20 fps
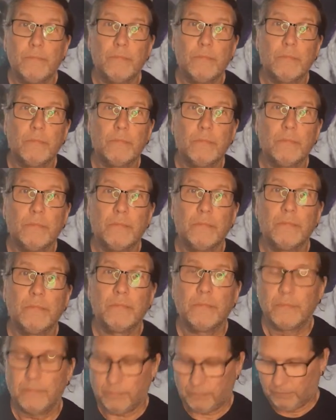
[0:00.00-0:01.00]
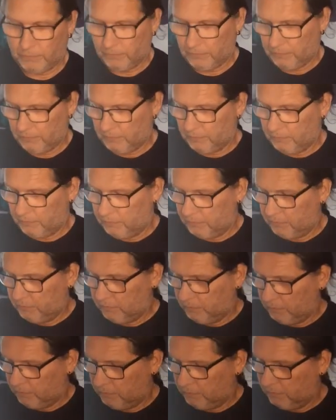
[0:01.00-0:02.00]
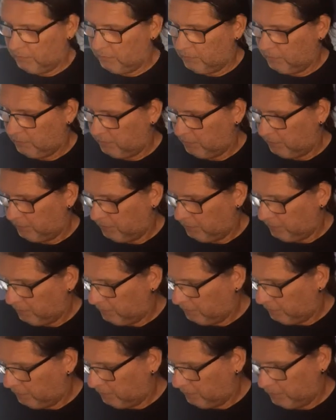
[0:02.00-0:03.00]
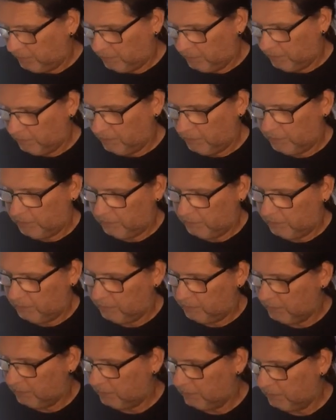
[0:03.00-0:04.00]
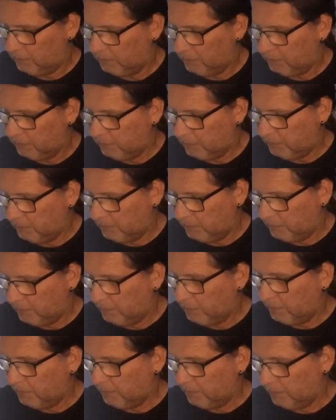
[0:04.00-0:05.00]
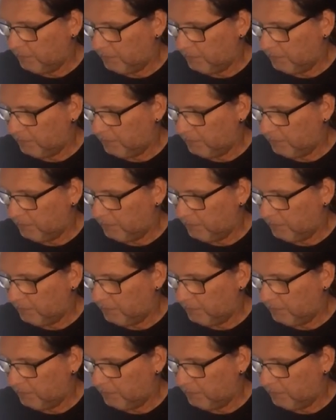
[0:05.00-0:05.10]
Nothing is said.